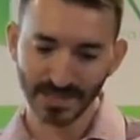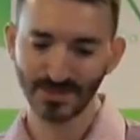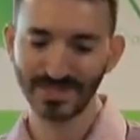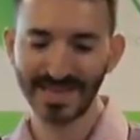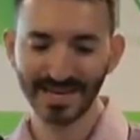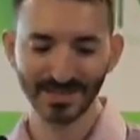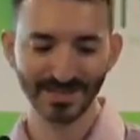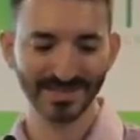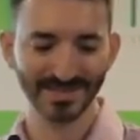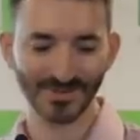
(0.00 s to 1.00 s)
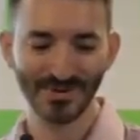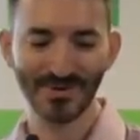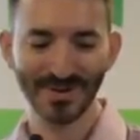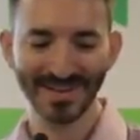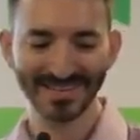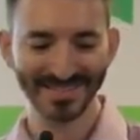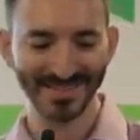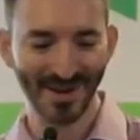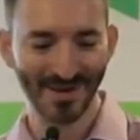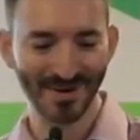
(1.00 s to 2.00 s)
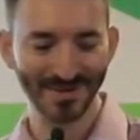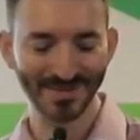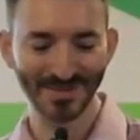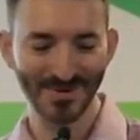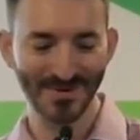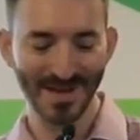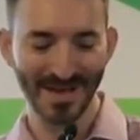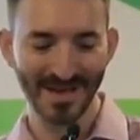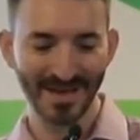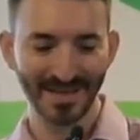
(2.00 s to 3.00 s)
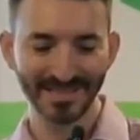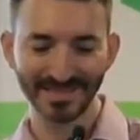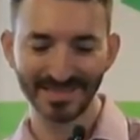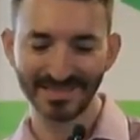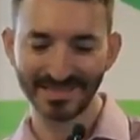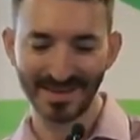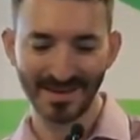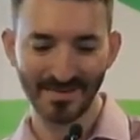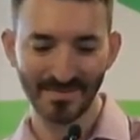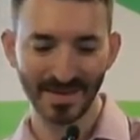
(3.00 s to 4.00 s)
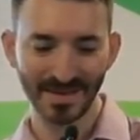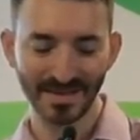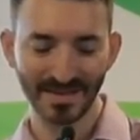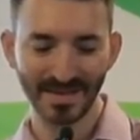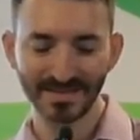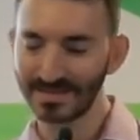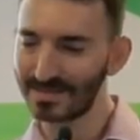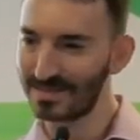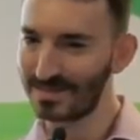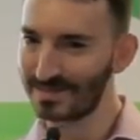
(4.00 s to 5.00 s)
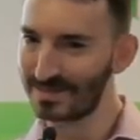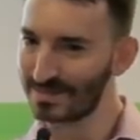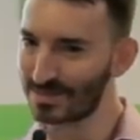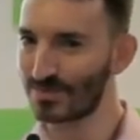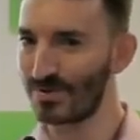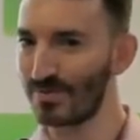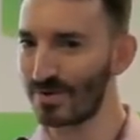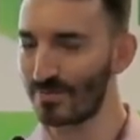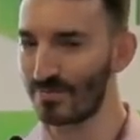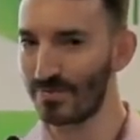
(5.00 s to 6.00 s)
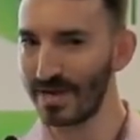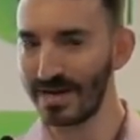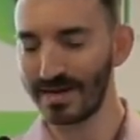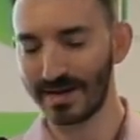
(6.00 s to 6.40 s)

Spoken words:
Transactions is a screen I really like to talk about. So it's a screen we really